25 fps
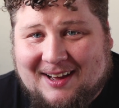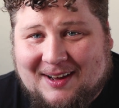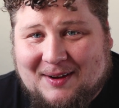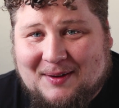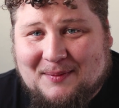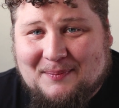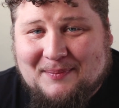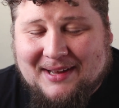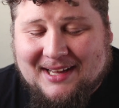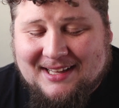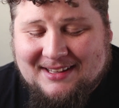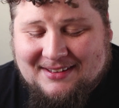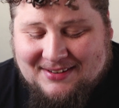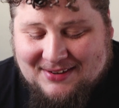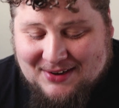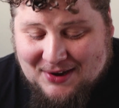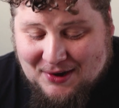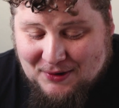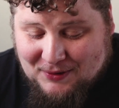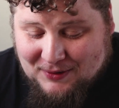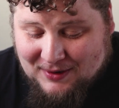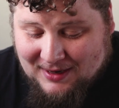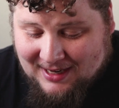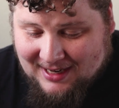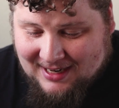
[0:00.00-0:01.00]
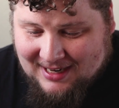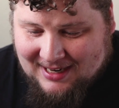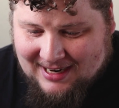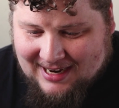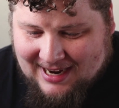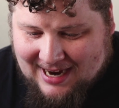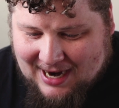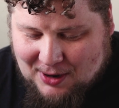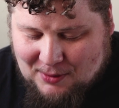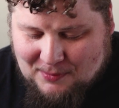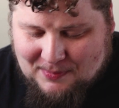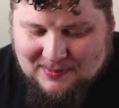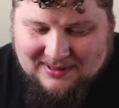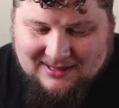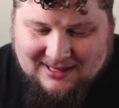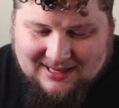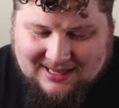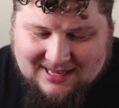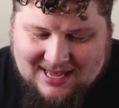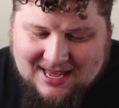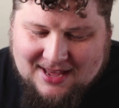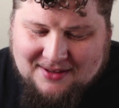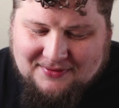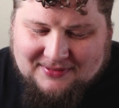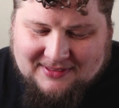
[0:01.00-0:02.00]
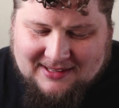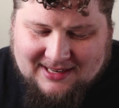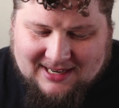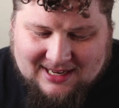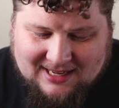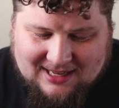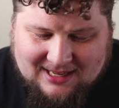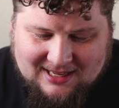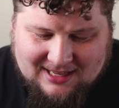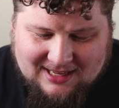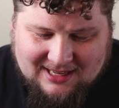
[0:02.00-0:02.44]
And so I opened the gift and